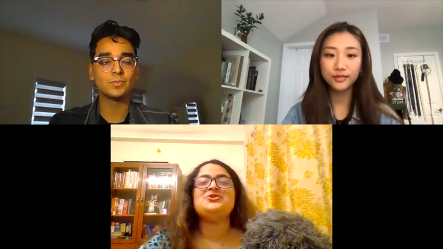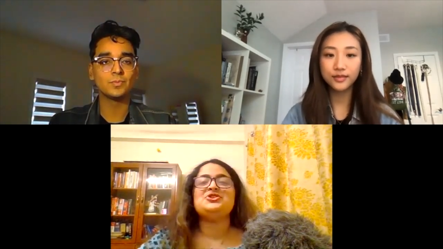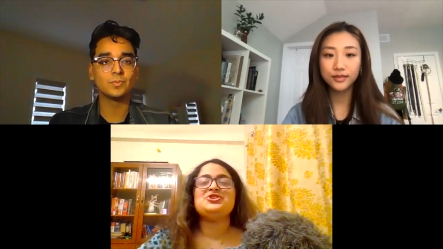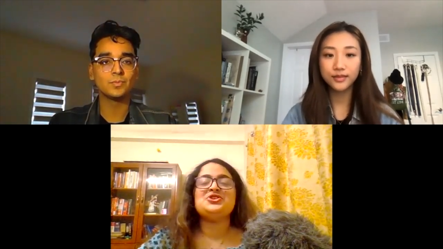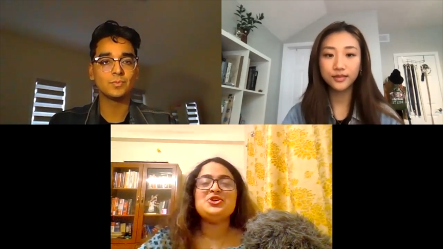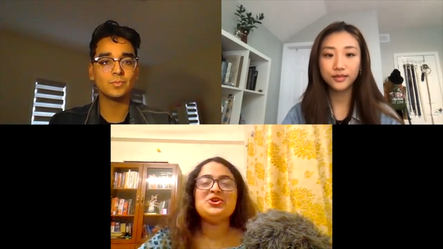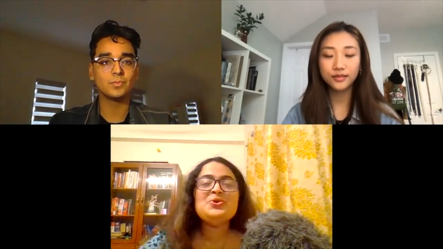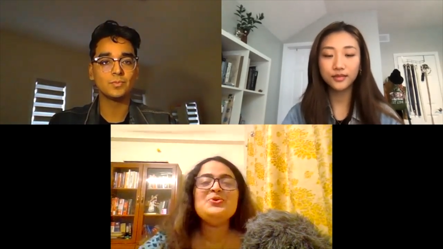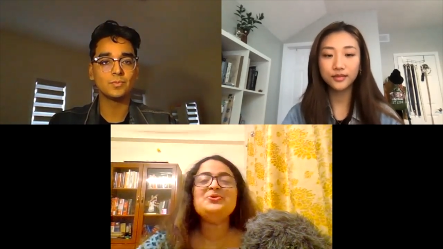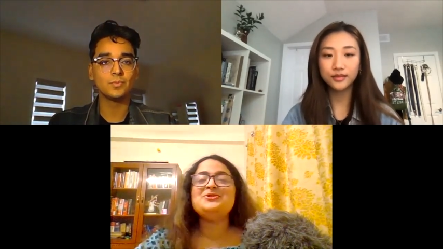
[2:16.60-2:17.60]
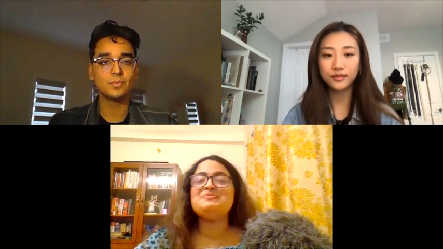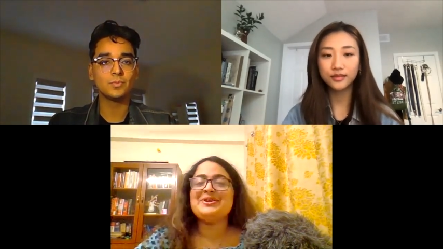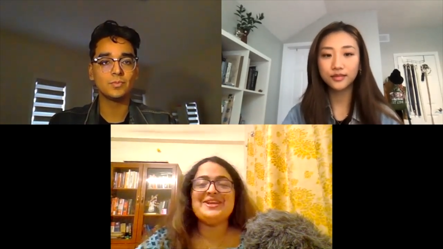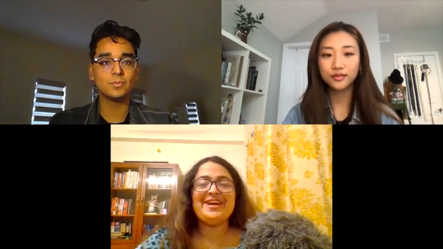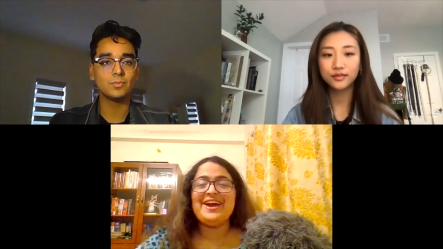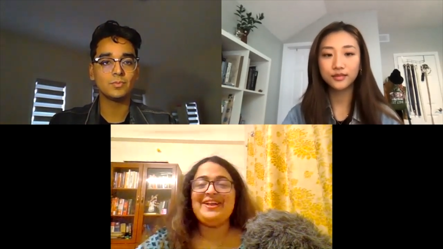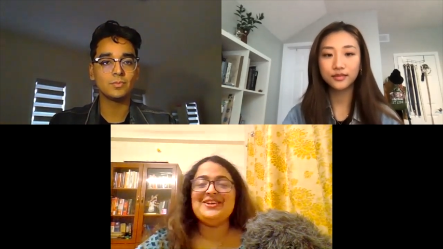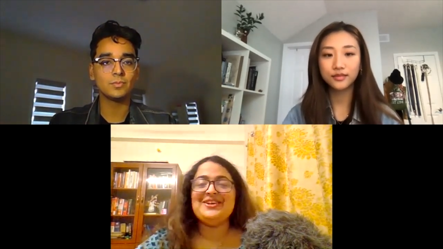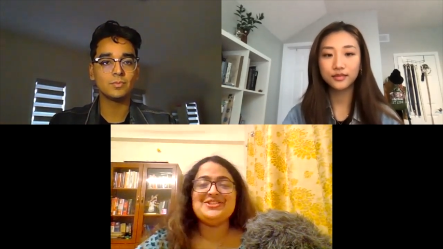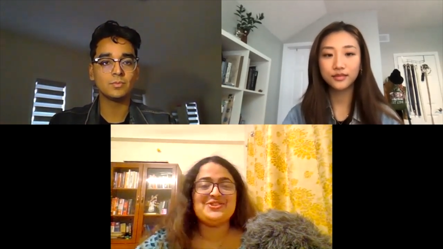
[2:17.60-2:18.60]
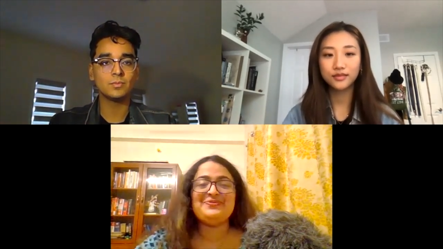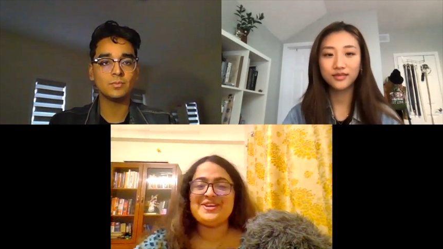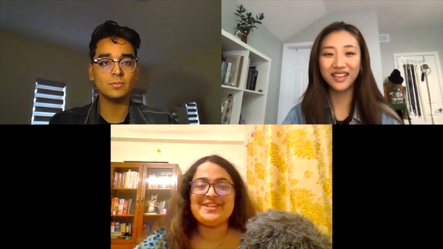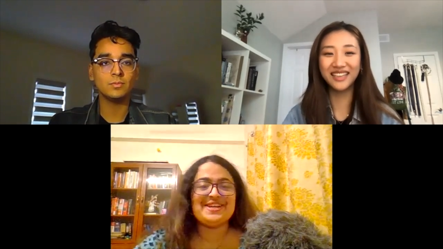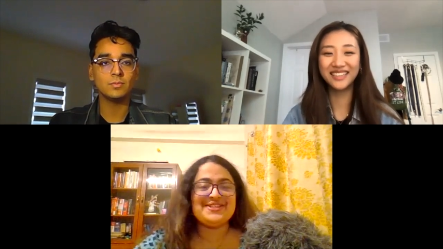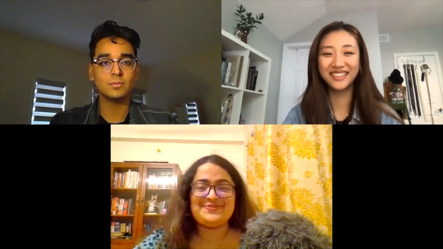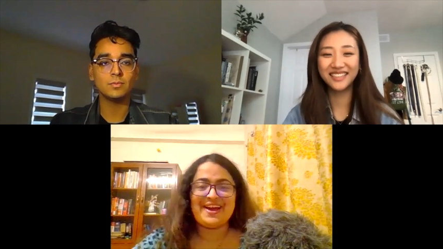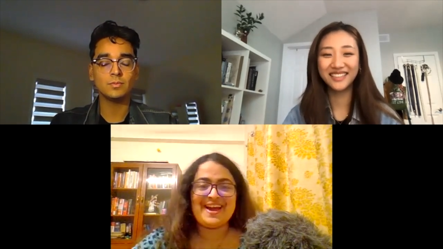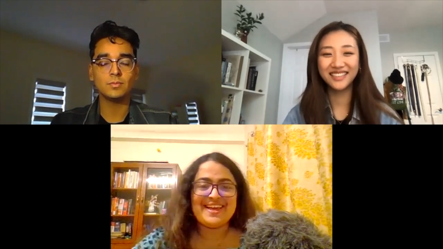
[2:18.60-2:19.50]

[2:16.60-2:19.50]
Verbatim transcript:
Speaker 1: huge Billie Eilish and Finneas fan.